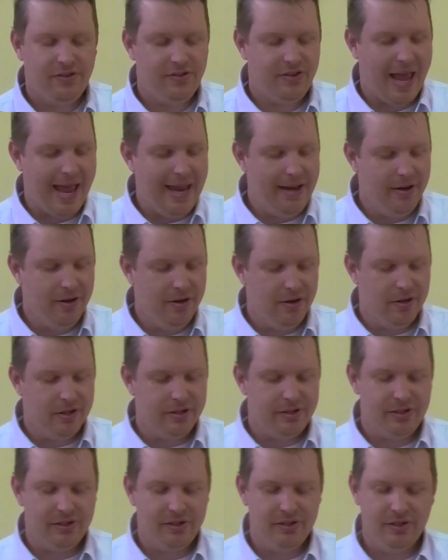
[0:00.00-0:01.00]

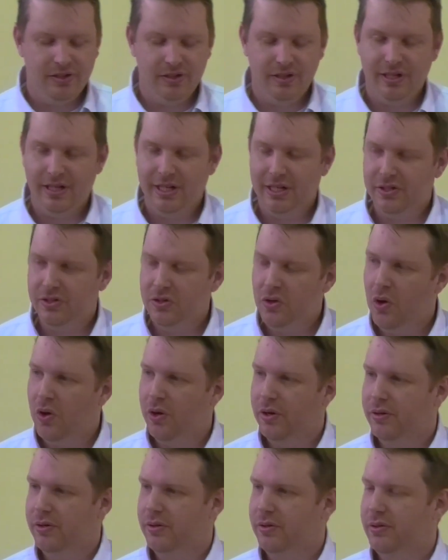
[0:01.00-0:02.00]
Tenderness is
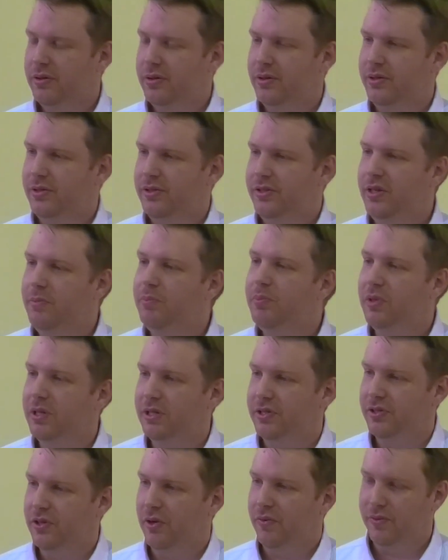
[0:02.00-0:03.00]
not simply
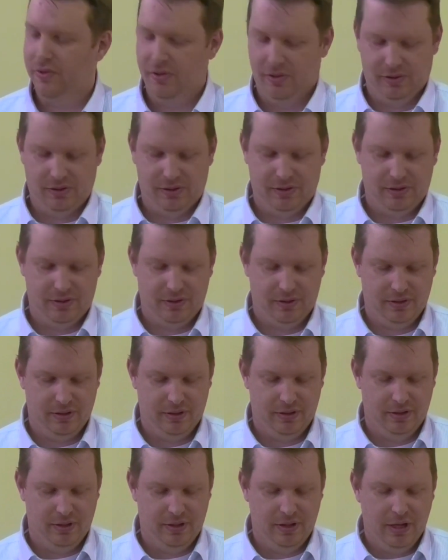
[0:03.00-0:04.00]
softness.
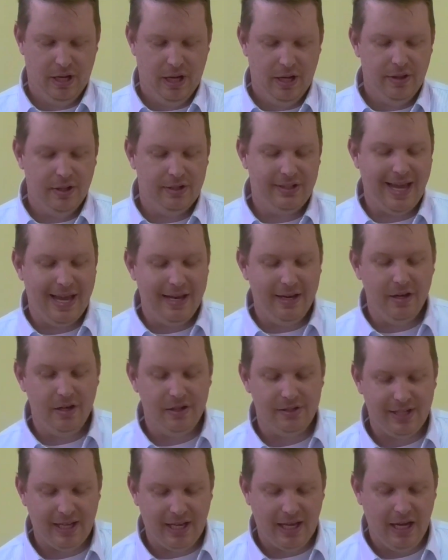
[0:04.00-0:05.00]
The
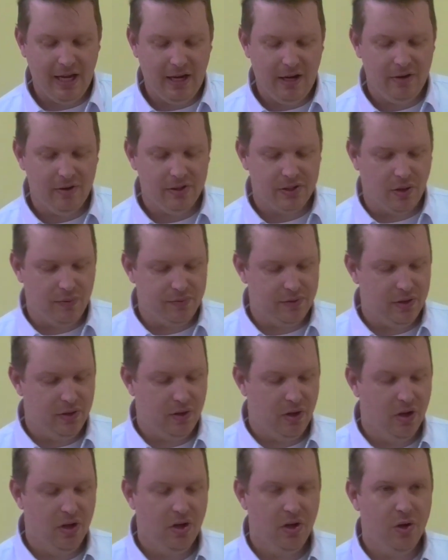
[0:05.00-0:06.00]
tenderness here is
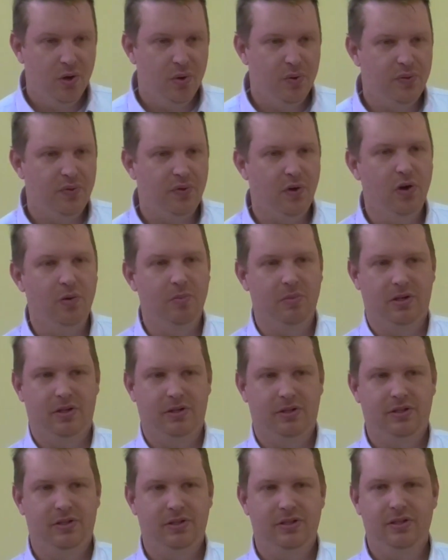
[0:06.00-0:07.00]
often
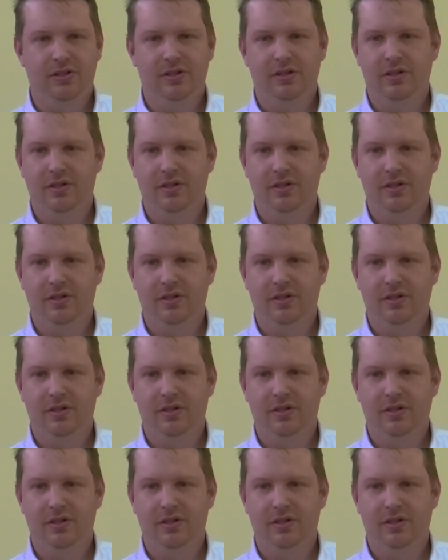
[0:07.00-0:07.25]
firmness.